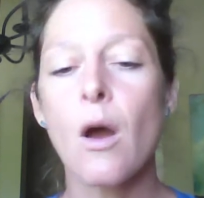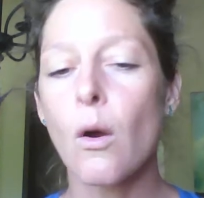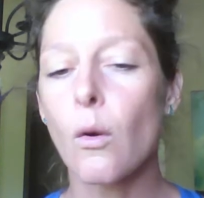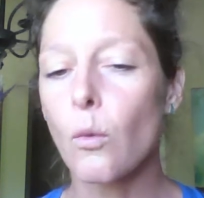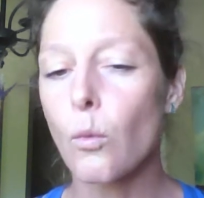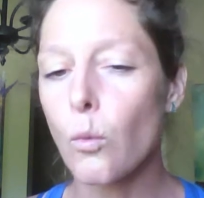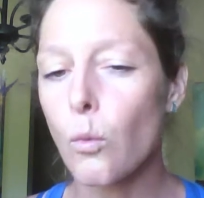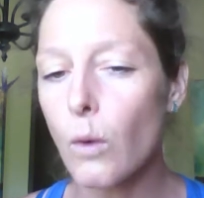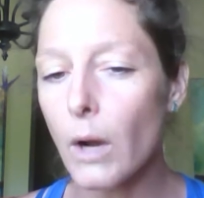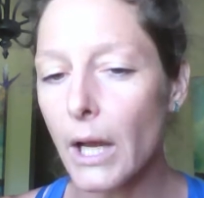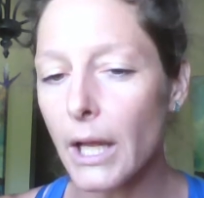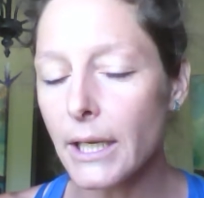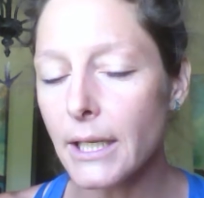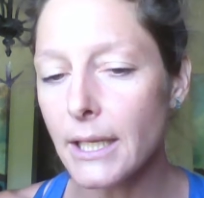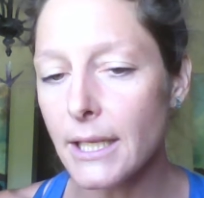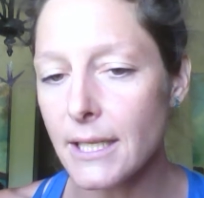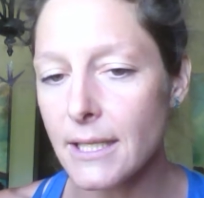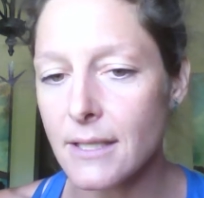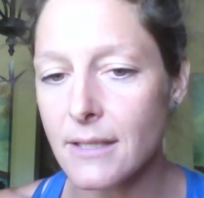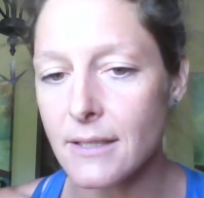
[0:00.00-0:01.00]
What
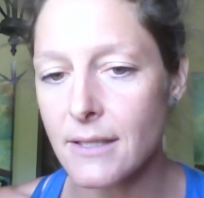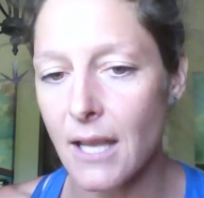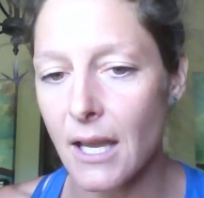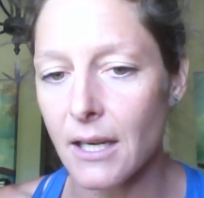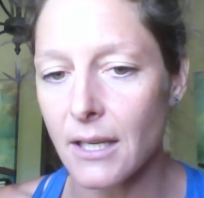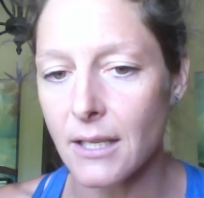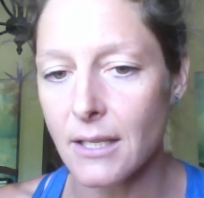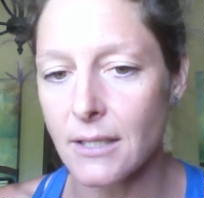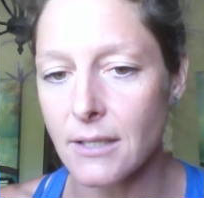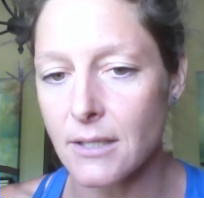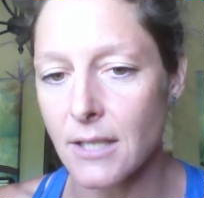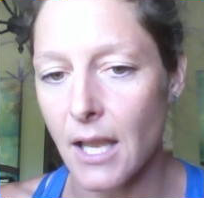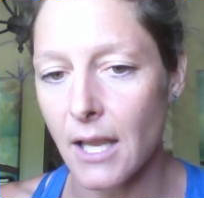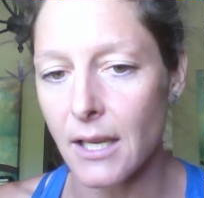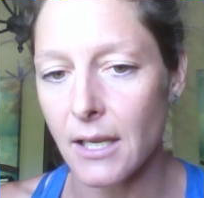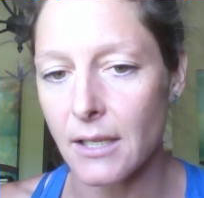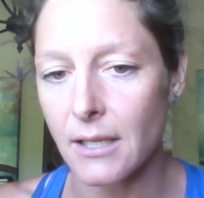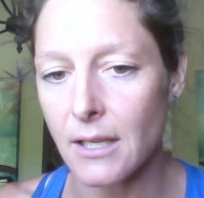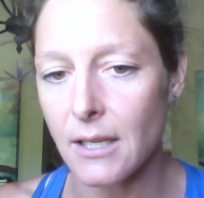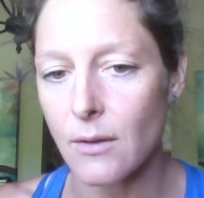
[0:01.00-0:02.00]
is that
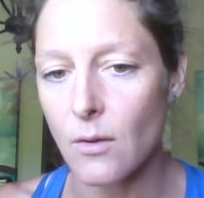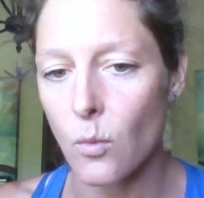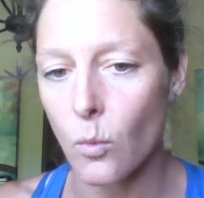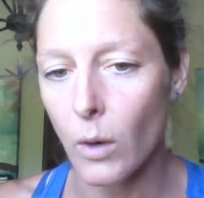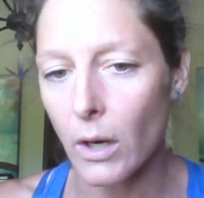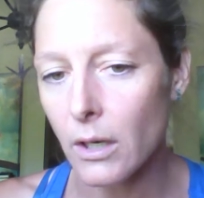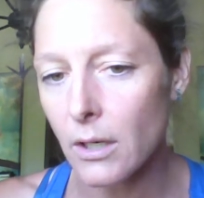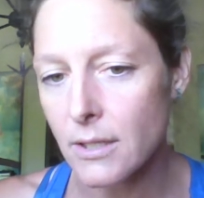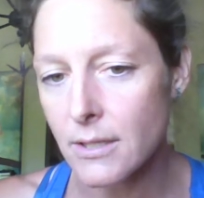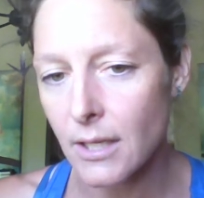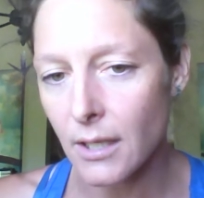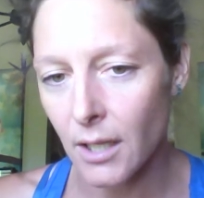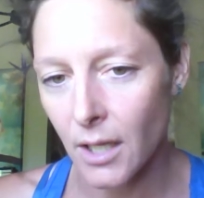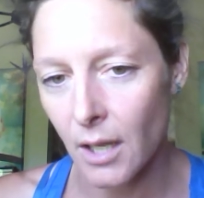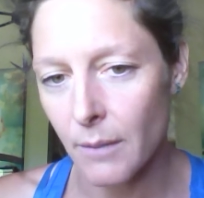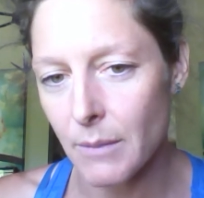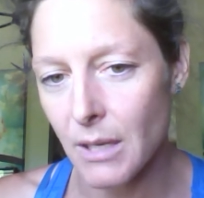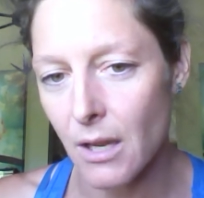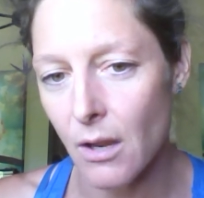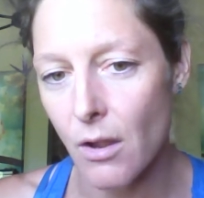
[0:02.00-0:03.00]
anxiety? Where is it
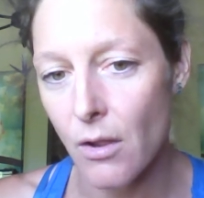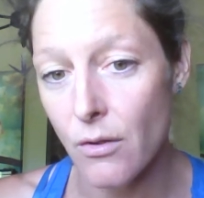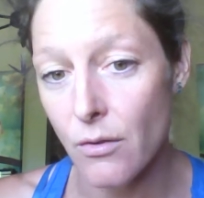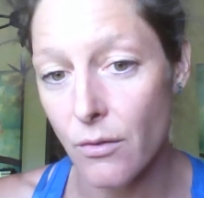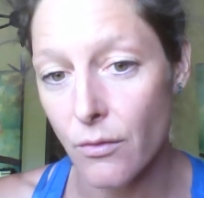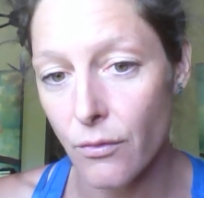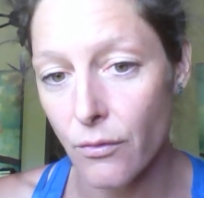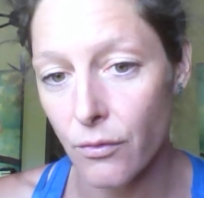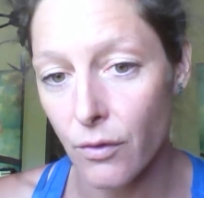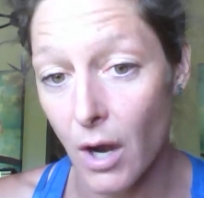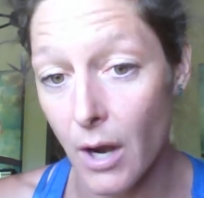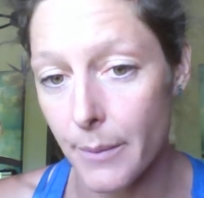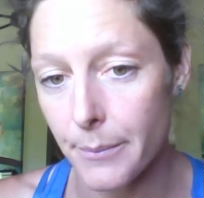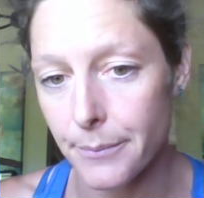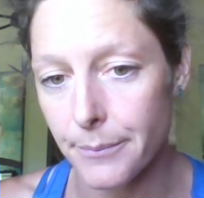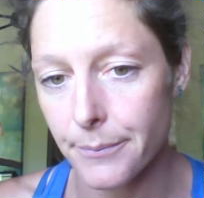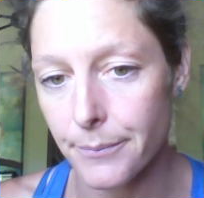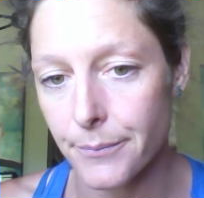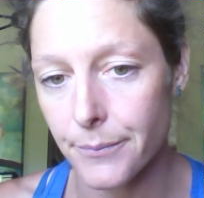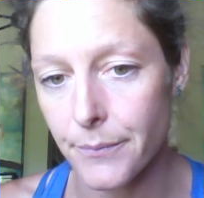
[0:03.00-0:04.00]
coming from?